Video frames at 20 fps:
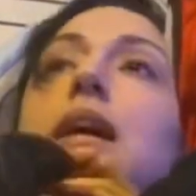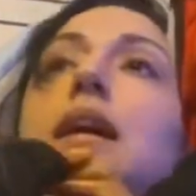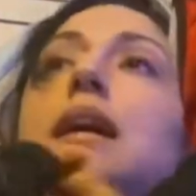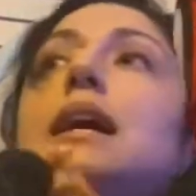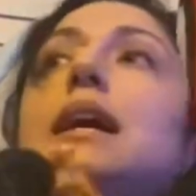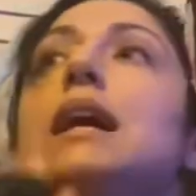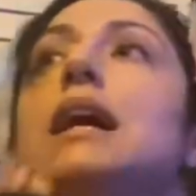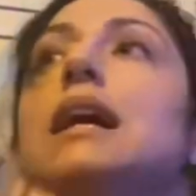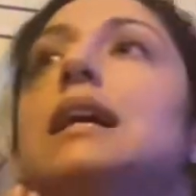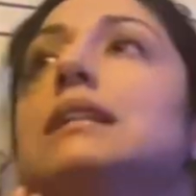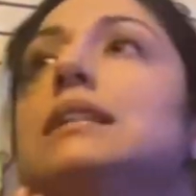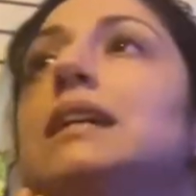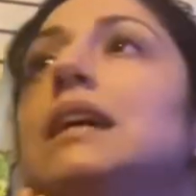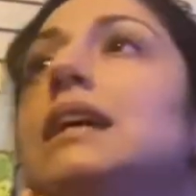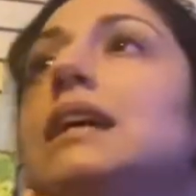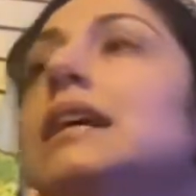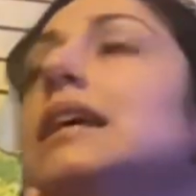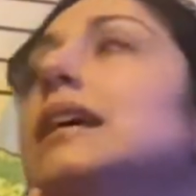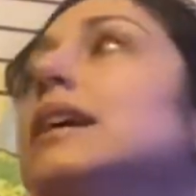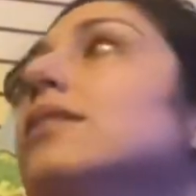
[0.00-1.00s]

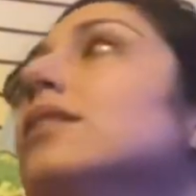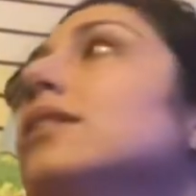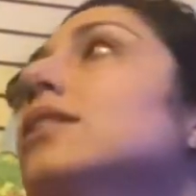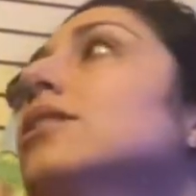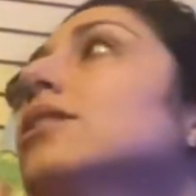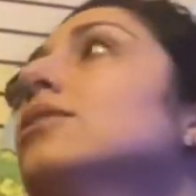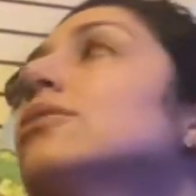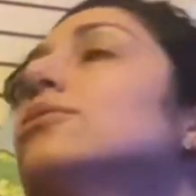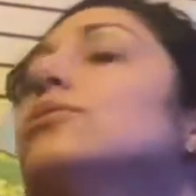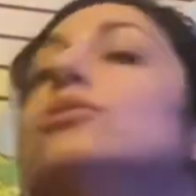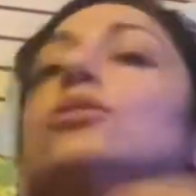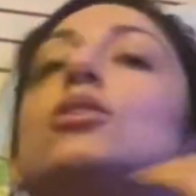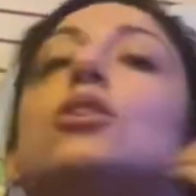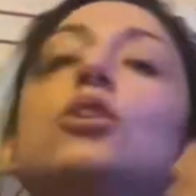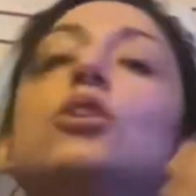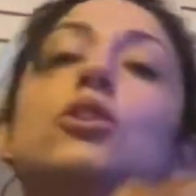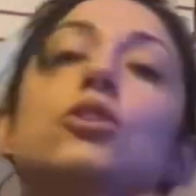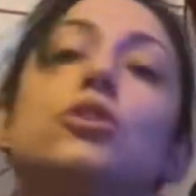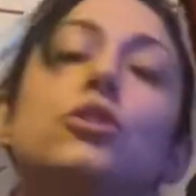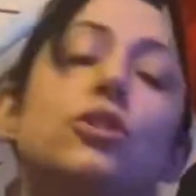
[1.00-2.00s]
anti-heroes.
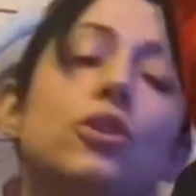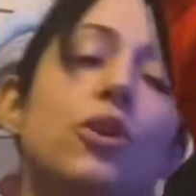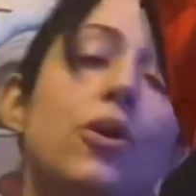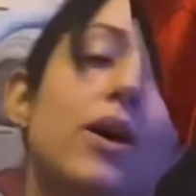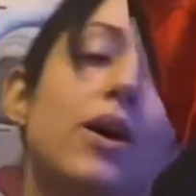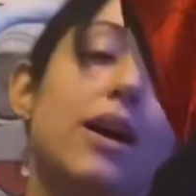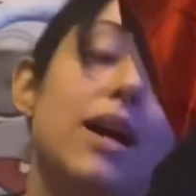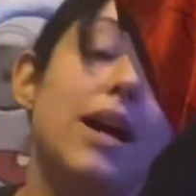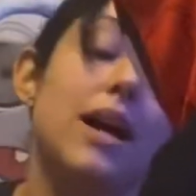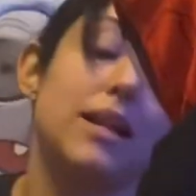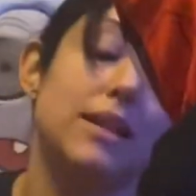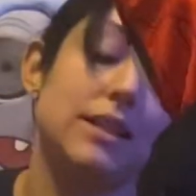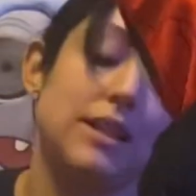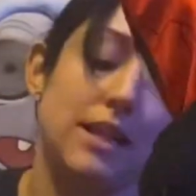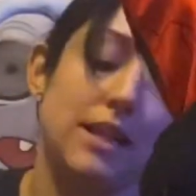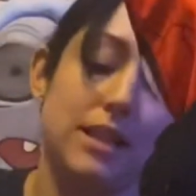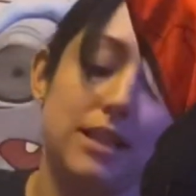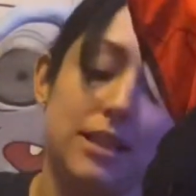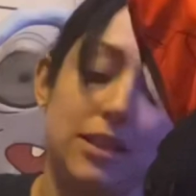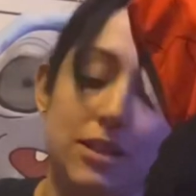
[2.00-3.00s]
Oh, so I gotta say
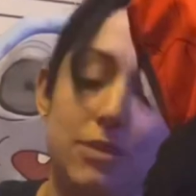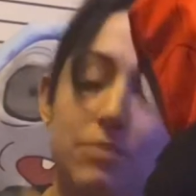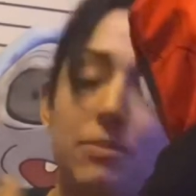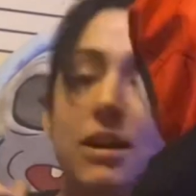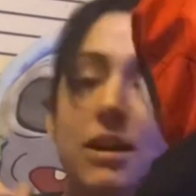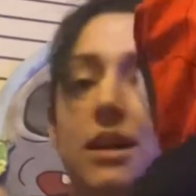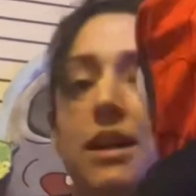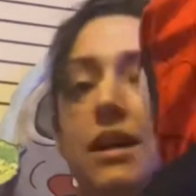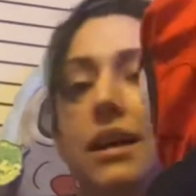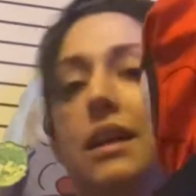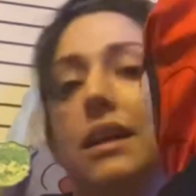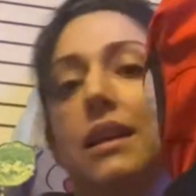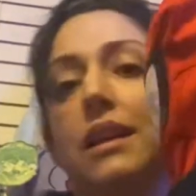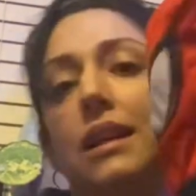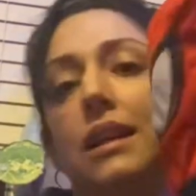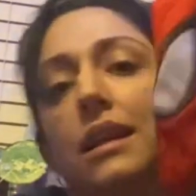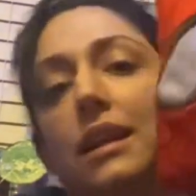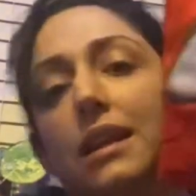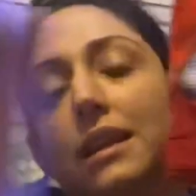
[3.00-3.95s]
this is mine. He